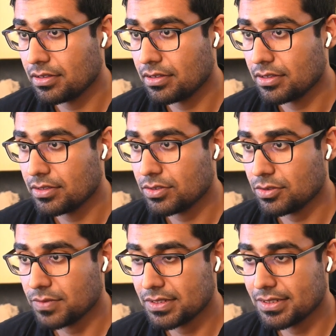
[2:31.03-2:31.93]
So
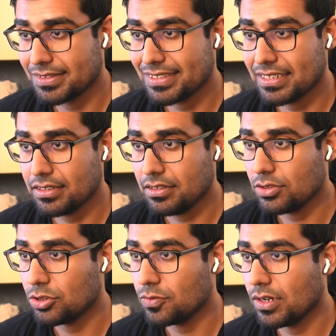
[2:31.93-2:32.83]
once it's done,
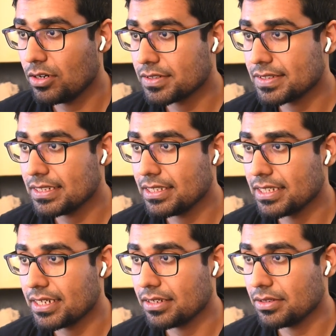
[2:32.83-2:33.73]
you will not see
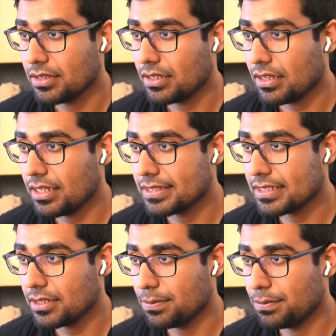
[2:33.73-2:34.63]
that, let's
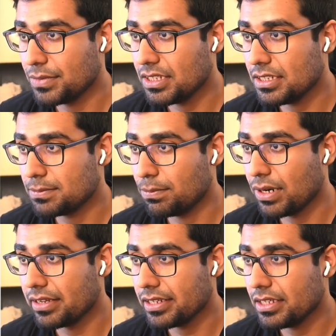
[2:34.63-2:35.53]
say, these
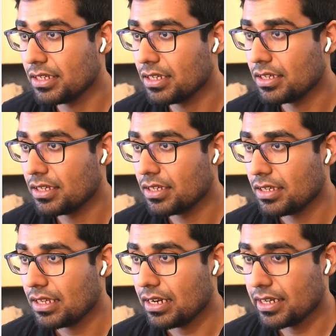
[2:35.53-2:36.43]
blurry
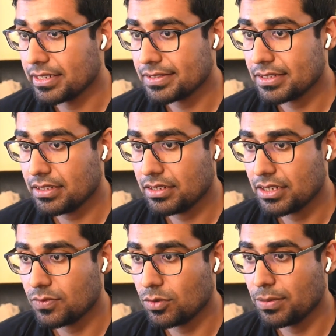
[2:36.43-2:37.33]
lines there.
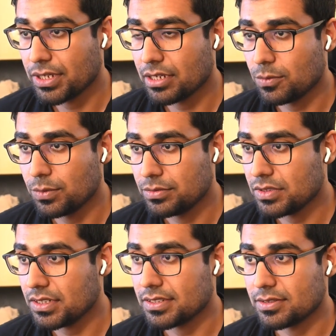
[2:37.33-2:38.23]
It will become
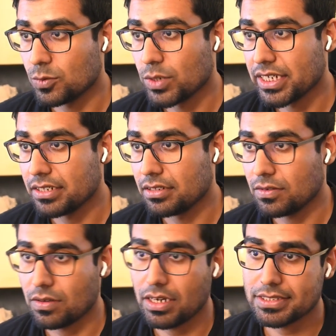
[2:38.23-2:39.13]
just white,
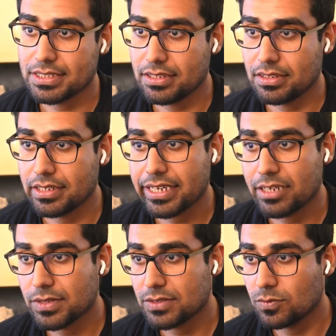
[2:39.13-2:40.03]
or let's say the
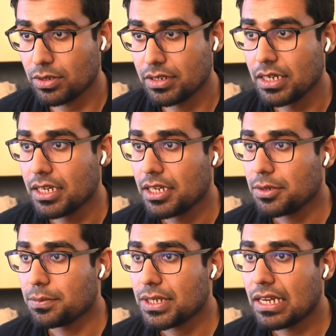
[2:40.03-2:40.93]
canvas would
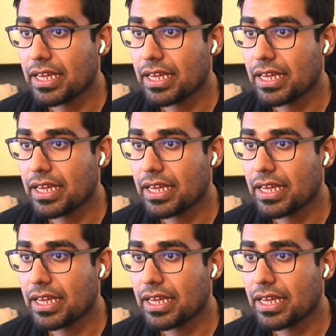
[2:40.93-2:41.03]
be like